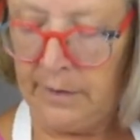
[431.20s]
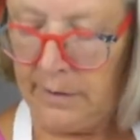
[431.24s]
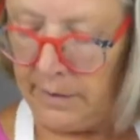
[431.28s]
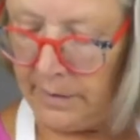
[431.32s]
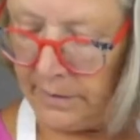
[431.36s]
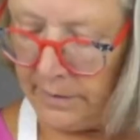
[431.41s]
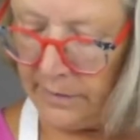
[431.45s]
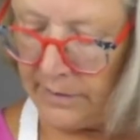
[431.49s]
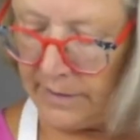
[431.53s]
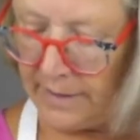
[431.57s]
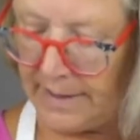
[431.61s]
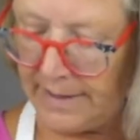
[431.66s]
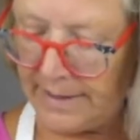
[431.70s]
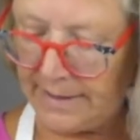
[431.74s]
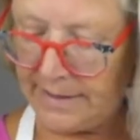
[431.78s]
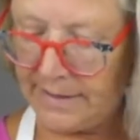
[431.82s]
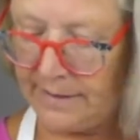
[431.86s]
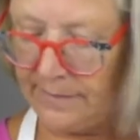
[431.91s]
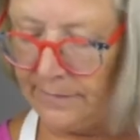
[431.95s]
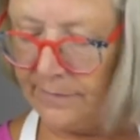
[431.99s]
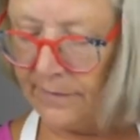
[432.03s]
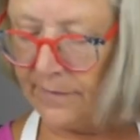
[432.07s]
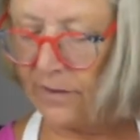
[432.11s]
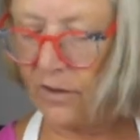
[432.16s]
Okay,
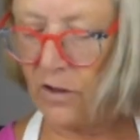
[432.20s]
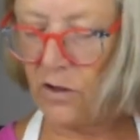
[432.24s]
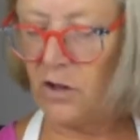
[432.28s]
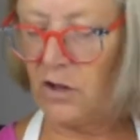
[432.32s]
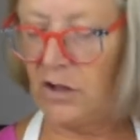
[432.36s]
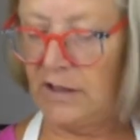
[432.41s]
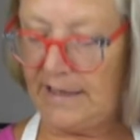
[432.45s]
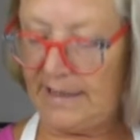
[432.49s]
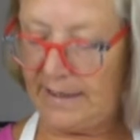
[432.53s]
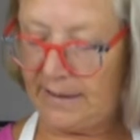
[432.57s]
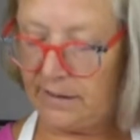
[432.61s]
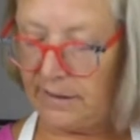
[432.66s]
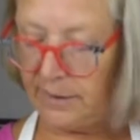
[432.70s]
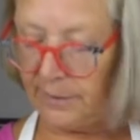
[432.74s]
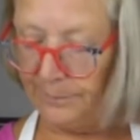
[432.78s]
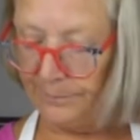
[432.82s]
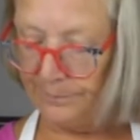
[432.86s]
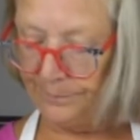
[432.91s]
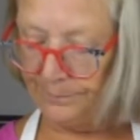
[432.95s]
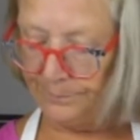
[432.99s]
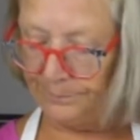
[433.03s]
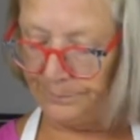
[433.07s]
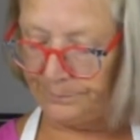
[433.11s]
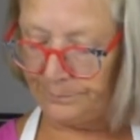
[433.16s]
garlic,
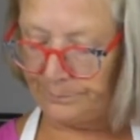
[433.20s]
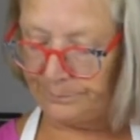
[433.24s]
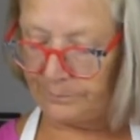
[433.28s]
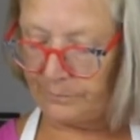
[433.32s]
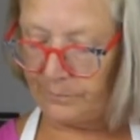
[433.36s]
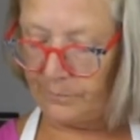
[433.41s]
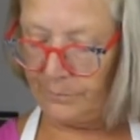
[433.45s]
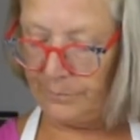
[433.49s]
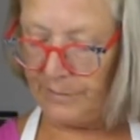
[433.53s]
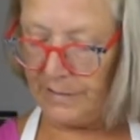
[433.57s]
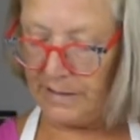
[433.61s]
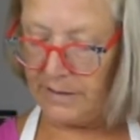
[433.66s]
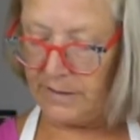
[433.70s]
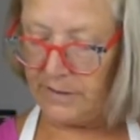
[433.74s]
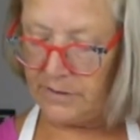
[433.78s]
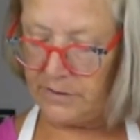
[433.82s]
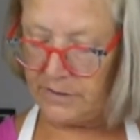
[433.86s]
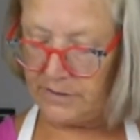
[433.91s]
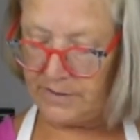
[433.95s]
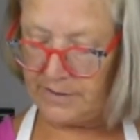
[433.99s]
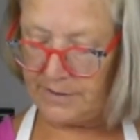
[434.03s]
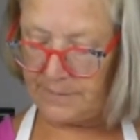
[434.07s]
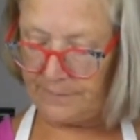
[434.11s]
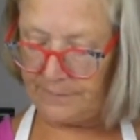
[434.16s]

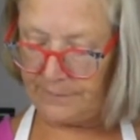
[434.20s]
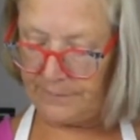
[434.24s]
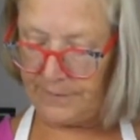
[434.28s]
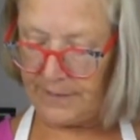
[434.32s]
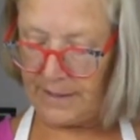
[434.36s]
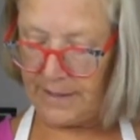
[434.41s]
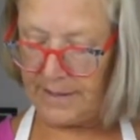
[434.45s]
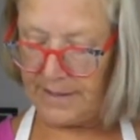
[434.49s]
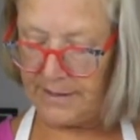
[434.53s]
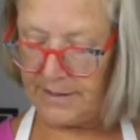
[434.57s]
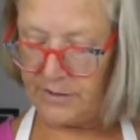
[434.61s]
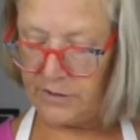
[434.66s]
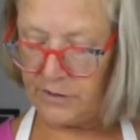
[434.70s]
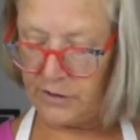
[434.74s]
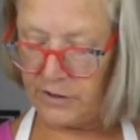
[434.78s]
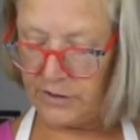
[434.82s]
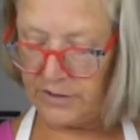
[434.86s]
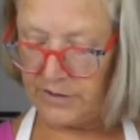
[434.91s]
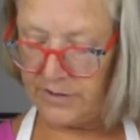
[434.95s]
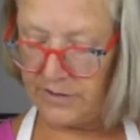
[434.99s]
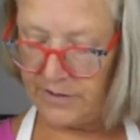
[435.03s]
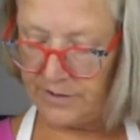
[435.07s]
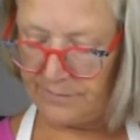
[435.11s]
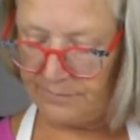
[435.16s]
because that is
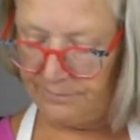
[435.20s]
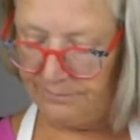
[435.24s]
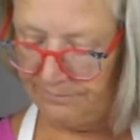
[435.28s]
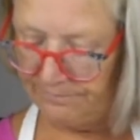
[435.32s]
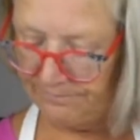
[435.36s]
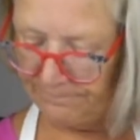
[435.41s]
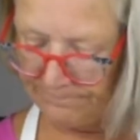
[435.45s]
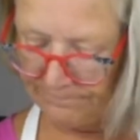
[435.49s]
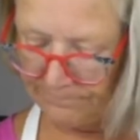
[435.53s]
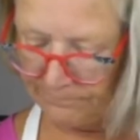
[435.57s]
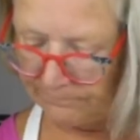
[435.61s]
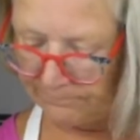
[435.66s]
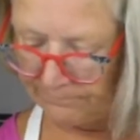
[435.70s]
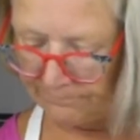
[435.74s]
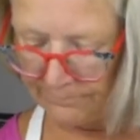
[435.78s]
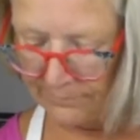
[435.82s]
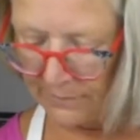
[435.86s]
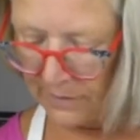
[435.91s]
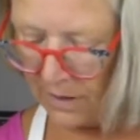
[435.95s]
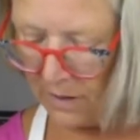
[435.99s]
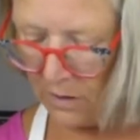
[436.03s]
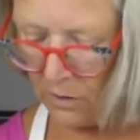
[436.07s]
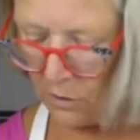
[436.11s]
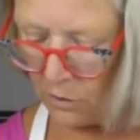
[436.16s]
just
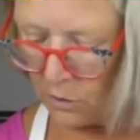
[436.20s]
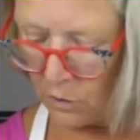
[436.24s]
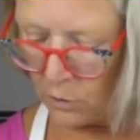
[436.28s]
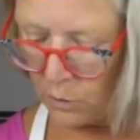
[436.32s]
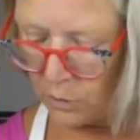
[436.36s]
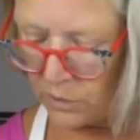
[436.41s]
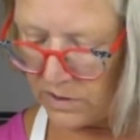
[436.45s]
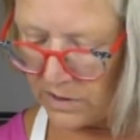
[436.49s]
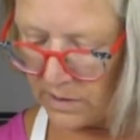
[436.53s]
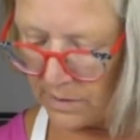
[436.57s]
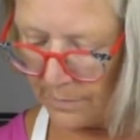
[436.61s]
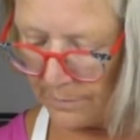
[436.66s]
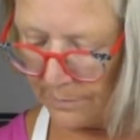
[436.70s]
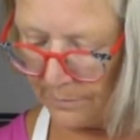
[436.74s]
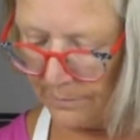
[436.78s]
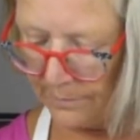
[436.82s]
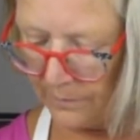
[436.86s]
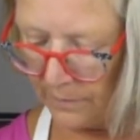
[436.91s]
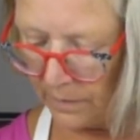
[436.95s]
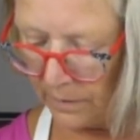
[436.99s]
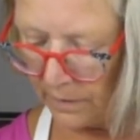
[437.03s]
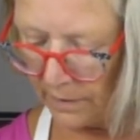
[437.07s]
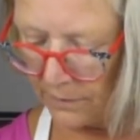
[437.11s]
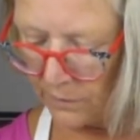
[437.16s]
awesome.
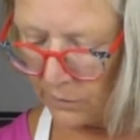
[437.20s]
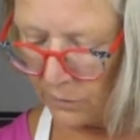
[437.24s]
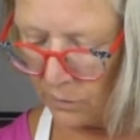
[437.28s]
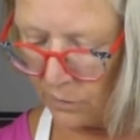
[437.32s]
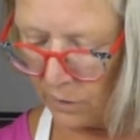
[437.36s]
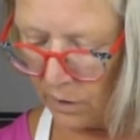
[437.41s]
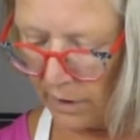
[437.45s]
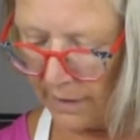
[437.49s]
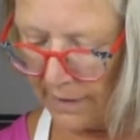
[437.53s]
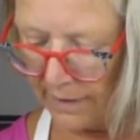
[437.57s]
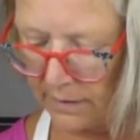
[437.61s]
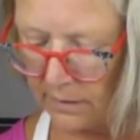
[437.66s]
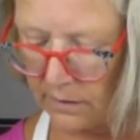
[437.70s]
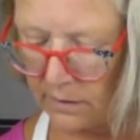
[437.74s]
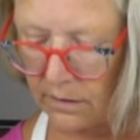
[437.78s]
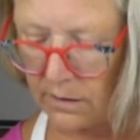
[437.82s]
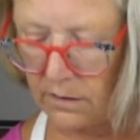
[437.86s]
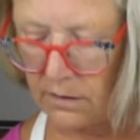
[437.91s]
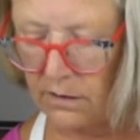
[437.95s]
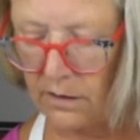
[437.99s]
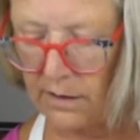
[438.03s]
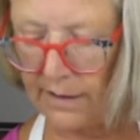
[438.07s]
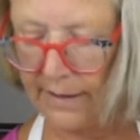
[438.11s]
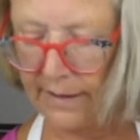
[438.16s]
I do like
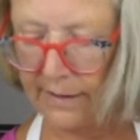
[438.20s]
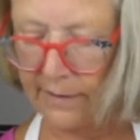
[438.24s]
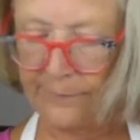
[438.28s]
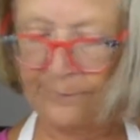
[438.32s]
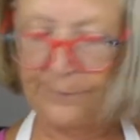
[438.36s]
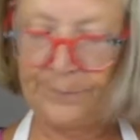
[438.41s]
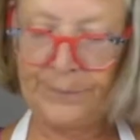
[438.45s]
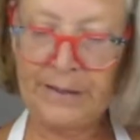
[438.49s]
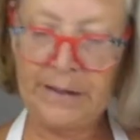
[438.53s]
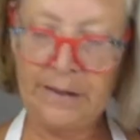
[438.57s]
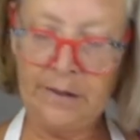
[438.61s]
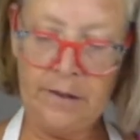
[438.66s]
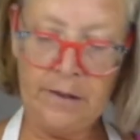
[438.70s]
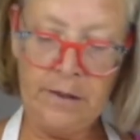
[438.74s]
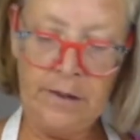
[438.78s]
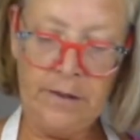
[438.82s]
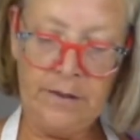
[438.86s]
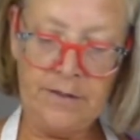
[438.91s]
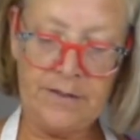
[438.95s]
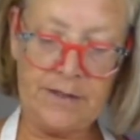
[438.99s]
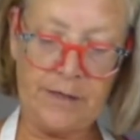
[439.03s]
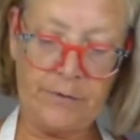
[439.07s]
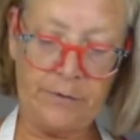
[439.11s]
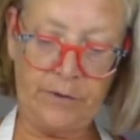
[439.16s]
garlic.
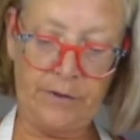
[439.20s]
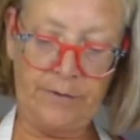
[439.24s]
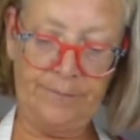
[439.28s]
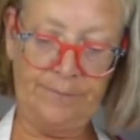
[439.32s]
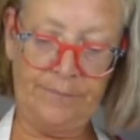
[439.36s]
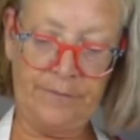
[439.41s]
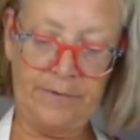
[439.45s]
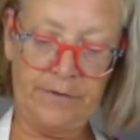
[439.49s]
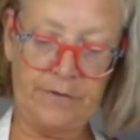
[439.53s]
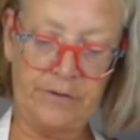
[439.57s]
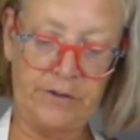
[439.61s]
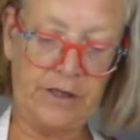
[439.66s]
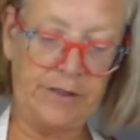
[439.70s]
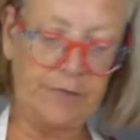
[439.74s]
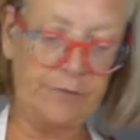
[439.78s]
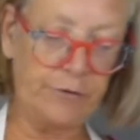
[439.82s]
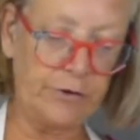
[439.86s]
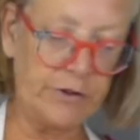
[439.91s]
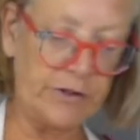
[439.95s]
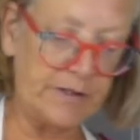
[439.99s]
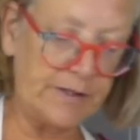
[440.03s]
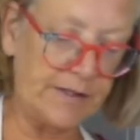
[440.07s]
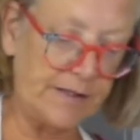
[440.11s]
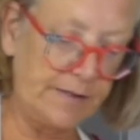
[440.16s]
So, a
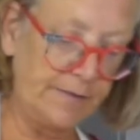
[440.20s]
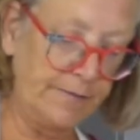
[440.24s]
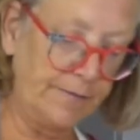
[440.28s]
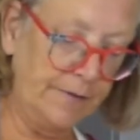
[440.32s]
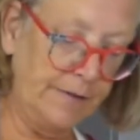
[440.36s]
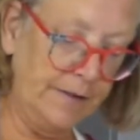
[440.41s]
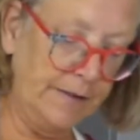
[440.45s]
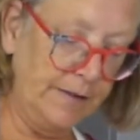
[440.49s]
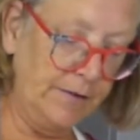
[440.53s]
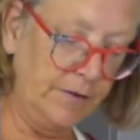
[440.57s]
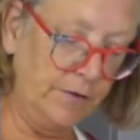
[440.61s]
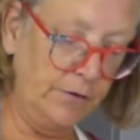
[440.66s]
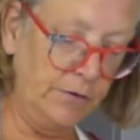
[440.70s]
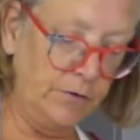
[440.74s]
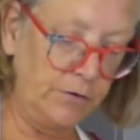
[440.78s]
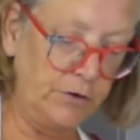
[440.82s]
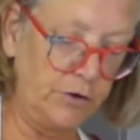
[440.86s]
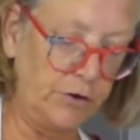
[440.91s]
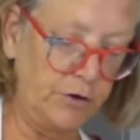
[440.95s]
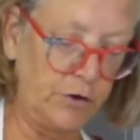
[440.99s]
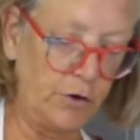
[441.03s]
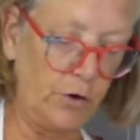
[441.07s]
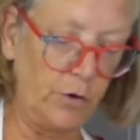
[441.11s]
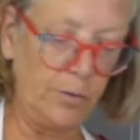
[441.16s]
generous
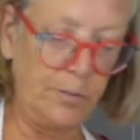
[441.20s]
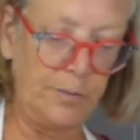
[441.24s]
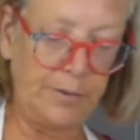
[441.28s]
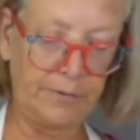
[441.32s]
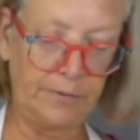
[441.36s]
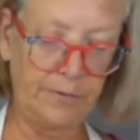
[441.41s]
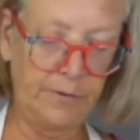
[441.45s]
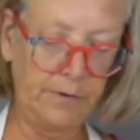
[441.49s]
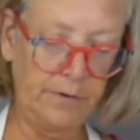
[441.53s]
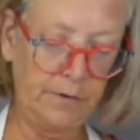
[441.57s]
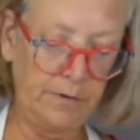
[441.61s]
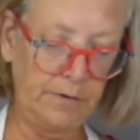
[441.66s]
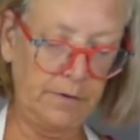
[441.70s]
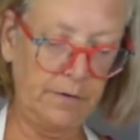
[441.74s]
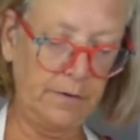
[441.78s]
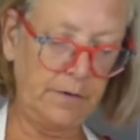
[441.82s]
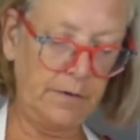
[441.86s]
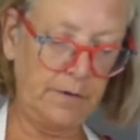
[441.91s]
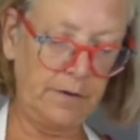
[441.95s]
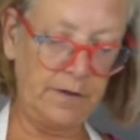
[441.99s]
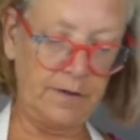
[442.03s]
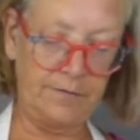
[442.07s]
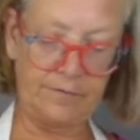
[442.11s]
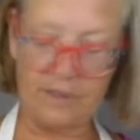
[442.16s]
dob
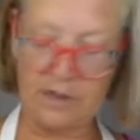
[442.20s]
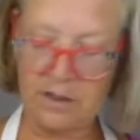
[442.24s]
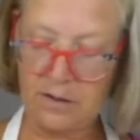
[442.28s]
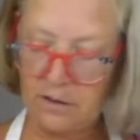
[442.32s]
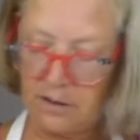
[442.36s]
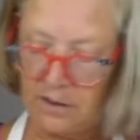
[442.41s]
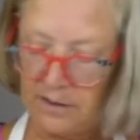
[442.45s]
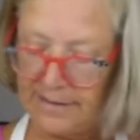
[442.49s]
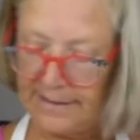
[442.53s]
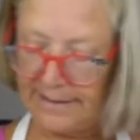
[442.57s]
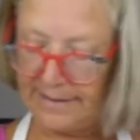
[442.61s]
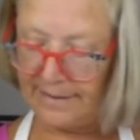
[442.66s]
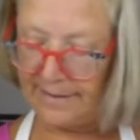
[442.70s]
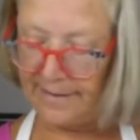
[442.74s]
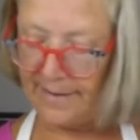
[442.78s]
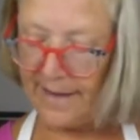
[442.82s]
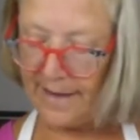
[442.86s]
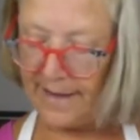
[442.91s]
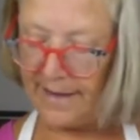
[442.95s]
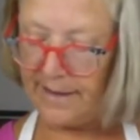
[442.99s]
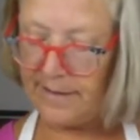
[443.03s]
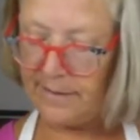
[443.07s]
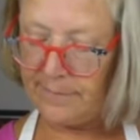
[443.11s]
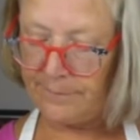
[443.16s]
of garlic
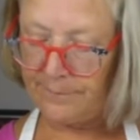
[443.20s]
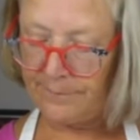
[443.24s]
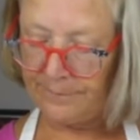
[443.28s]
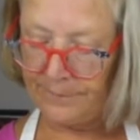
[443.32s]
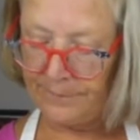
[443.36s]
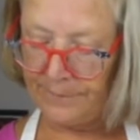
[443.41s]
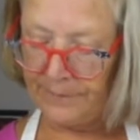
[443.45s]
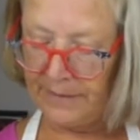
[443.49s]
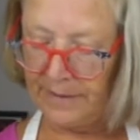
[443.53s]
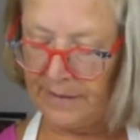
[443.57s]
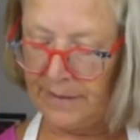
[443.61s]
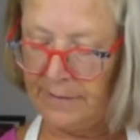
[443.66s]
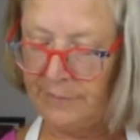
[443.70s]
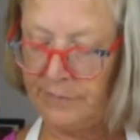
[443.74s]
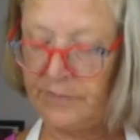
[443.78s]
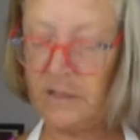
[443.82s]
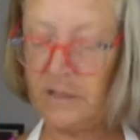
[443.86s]
there. If you